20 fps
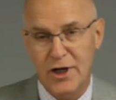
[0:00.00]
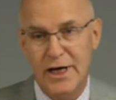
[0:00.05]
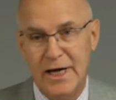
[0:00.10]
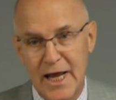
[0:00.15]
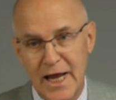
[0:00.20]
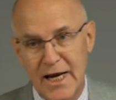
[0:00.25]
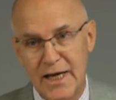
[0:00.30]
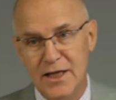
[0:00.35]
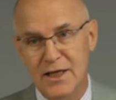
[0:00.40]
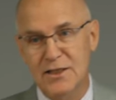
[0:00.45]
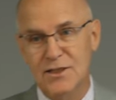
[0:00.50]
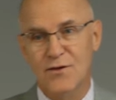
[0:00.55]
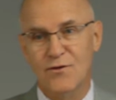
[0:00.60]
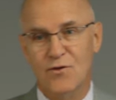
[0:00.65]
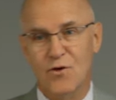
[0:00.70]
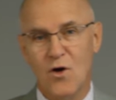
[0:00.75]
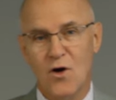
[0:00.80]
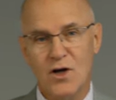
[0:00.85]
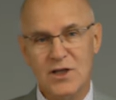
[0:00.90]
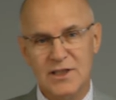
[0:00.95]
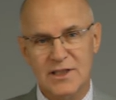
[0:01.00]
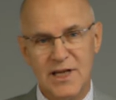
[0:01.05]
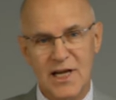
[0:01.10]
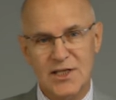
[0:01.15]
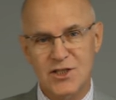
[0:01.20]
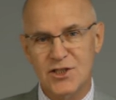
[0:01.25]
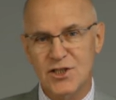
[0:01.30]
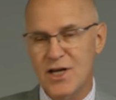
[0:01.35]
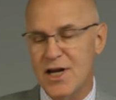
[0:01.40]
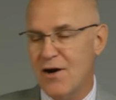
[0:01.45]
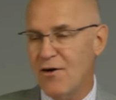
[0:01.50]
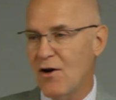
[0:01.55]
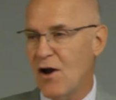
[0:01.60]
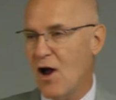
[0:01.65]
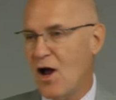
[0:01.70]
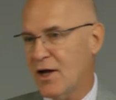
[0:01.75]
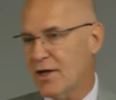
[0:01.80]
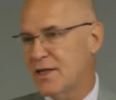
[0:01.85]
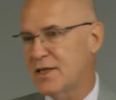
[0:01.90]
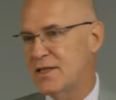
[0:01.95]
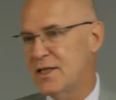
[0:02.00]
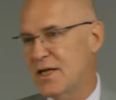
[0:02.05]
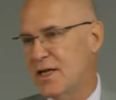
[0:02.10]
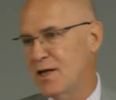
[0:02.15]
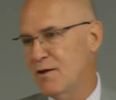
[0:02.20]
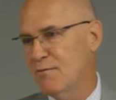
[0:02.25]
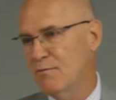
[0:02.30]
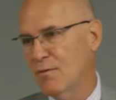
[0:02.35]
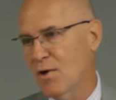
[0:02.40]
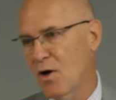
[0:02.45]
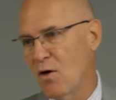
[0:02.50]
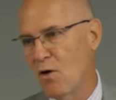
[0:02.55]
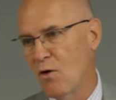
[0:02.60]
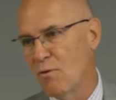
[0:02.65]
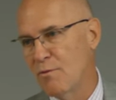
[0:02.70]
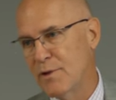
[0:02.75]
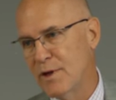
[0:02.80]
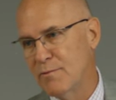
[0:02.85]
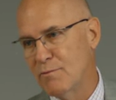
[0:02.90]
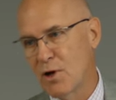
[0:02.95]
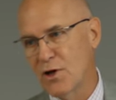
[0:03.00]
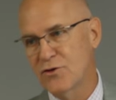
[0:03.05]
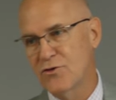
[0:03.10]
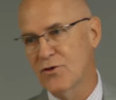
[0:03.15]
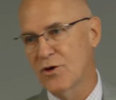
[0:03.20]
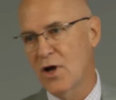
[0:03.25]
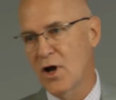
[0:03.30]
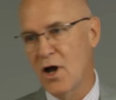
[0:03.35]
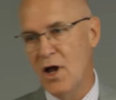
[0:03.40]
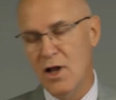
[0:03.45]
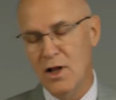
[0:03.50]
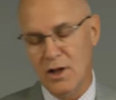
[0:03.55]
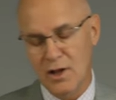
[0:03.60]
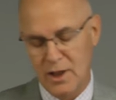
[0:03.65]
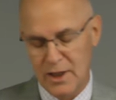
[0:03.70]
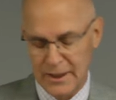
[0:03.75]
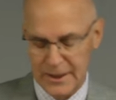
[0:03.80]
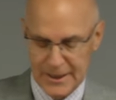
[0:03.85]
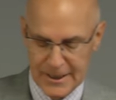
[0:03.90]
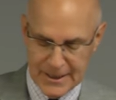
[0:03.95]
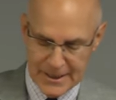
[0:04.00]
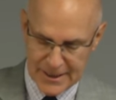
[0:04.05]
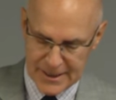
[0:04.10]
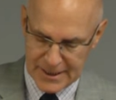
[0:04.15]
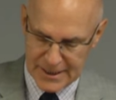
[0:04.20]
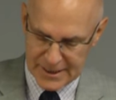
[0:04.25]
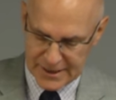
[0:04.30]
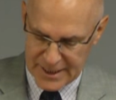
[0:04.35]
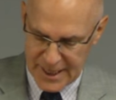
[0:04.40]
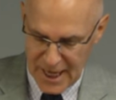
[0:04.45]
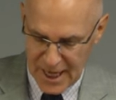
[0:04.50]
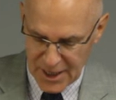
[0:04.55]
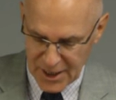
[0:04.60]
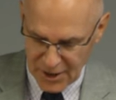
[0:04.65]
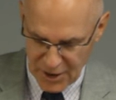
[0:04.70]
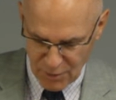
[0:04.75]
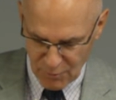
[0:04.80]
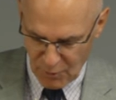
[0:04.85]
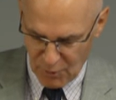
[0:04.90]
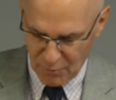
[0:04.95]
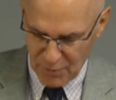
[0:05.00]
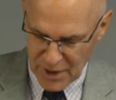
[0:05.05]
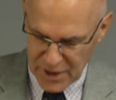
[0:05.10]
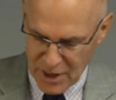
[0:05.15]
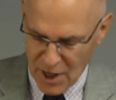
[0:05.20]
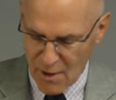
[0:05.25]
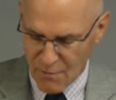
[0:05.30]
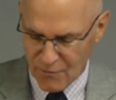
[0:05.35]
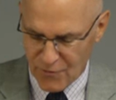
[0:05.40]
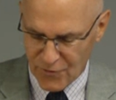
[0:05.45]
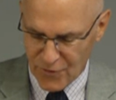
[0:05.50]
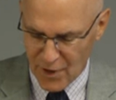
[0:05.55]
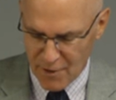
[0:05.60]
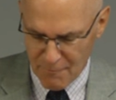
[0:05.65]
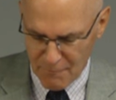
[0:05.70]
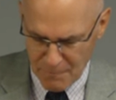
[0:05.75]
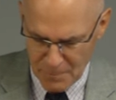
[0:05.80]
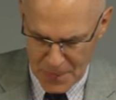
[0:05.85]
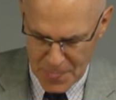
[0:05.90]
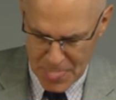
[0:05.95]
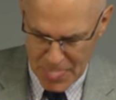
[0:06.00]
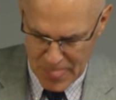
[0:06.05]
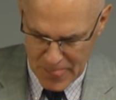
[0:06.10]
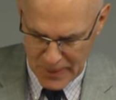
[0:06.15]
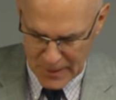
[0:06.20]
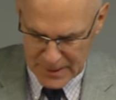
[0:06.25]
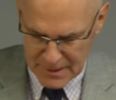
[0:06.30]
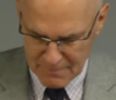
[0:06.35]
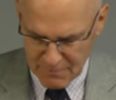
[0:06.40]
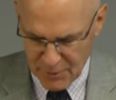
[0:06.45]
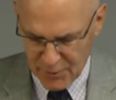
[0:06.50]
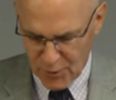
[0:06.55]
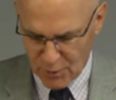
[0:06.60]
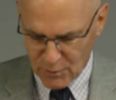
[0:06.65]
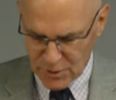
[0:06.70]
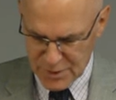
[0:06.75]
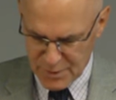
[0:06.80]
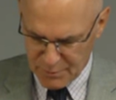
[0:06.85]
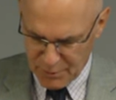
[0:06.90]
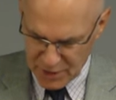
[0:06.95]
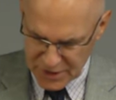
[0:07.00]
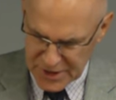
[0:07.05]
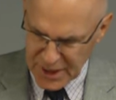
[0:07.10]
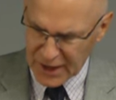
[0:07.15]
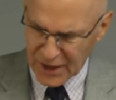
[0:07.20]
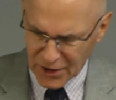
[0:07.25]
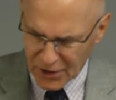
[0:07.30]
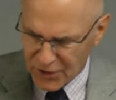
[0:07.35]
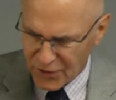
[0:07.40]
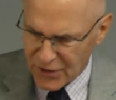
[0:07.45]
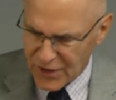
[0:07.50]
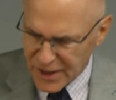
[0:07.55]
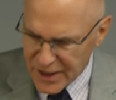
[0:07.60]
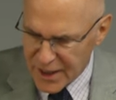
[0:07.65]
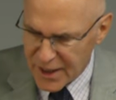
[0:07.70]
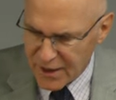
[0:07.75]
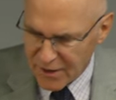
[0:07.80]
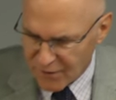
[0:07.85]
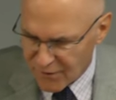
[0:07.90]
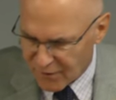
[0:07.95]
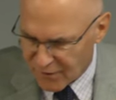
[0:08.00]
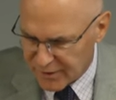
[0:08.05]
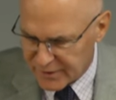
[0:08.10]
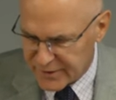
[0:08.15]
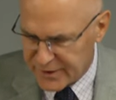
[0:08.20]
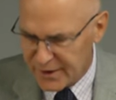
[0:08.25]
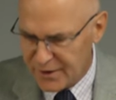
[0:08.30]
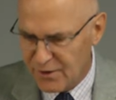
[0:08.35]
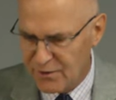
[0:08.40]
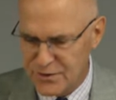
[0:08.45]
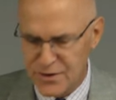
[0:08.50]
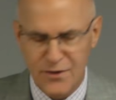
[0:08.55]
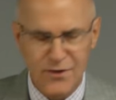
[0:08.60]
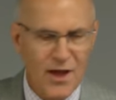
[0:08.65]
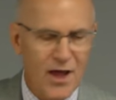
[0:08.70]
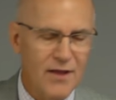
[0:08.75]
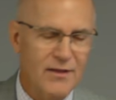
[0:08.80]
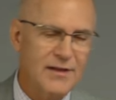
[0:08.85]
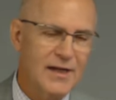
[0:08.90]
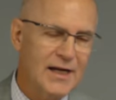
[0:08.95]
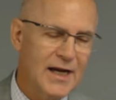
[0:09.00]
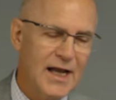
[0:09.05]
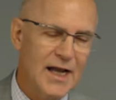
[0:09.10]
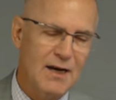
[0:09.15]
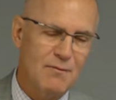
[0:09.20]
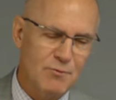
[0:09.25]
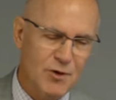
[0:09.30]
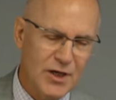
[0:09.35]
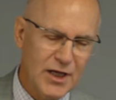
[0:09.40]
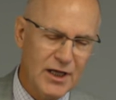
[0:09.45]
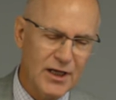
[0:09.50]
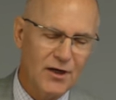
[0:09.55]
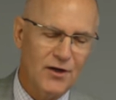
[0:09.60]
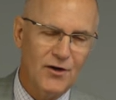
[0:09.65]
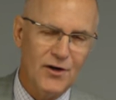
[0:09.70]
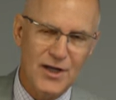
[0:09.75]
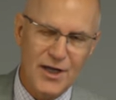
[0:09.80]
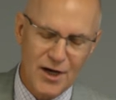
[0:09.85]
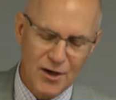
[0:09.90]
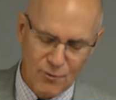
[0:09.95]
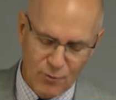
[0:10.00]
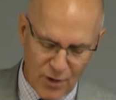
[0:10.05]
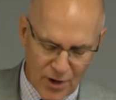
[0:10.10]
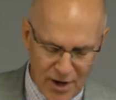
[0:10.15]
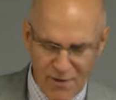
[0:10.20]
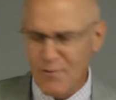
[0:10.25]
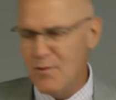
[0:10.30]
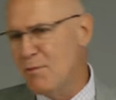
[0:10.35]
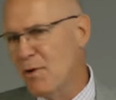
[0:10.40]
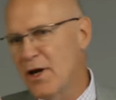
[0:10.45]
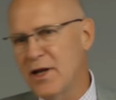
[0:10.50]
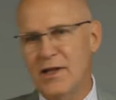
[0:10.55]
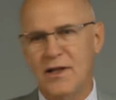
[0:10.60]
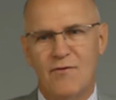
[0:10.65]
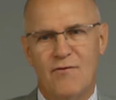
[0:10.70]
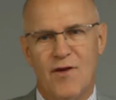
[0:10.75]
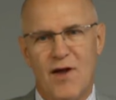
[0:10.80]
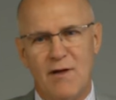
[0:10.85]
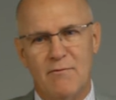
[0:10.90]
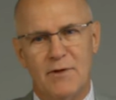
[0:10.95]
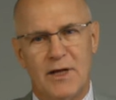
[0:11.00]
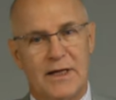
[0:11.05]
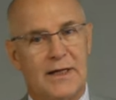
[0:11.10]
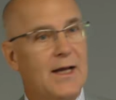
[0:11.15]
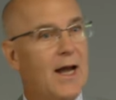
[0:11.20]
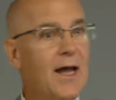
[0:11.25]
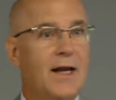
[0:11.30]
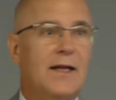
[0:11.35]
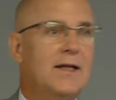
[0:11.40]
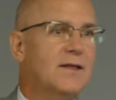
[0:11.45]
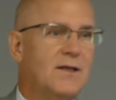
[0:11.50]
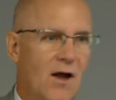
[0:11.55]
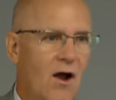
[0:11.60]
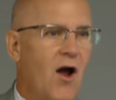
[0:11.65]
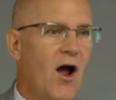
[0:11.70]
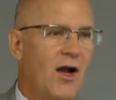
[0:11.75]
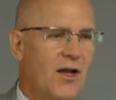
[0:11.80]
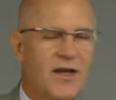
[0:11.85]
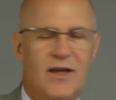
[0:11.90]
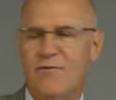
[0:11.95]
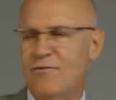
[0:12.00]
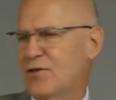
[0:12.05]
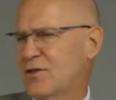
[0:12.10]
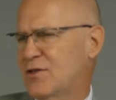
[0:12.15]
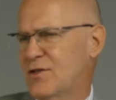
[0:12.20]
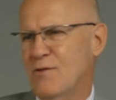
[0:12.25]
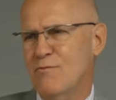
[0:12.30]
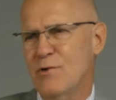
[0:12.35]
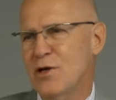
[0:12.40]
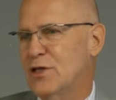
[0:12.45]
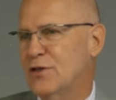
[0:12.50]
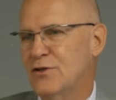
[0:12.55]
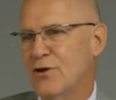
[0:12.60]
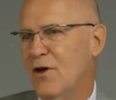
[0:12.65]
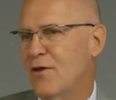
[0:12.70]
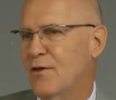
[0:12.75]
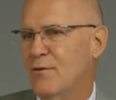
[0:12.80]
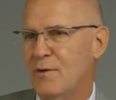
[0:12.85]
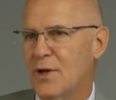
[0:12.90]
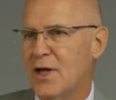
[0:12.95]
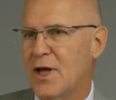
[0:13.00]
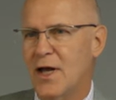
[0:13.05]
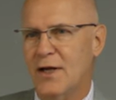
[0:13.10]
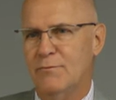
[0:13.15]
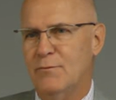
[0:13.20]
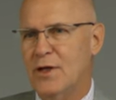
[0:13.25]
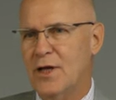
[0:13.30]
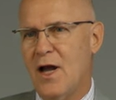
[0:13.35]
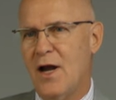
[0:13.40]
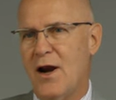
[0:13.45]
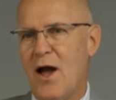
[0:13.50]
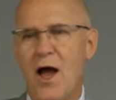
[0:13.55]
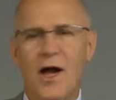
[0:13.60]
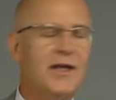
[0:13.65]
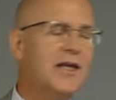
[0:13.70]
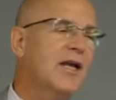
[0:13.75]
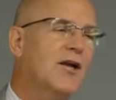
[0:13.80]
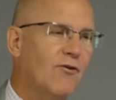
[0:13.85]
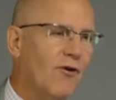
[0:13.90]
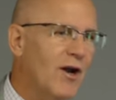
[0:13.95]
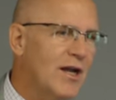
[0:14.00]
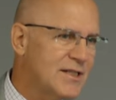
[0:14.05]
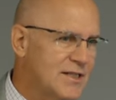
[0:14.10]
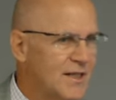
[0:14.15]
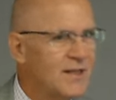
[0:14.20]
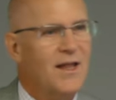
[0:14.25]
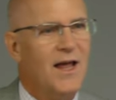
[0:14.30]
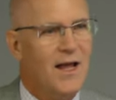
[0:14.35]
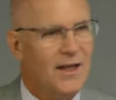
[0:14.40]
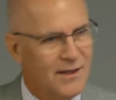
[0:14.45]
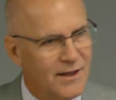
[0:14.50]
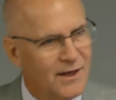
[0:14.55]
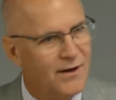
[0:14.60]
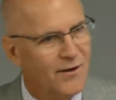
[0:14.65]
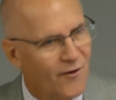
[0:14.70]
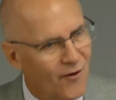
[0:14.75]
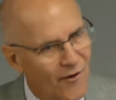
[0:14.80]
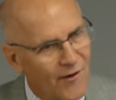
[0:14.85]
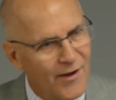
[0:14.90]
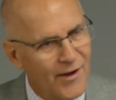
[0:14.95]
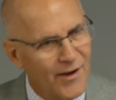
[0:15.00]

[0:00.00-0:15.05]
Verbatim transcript: Canadiens, of course, legendary hockey team, home in Montreal, Canada, where we come from. But there was a particular year, you know, two thousand eight, a particular year where everybody in the family got into hockey. For some reason or other, we got, we got hockey crazy that year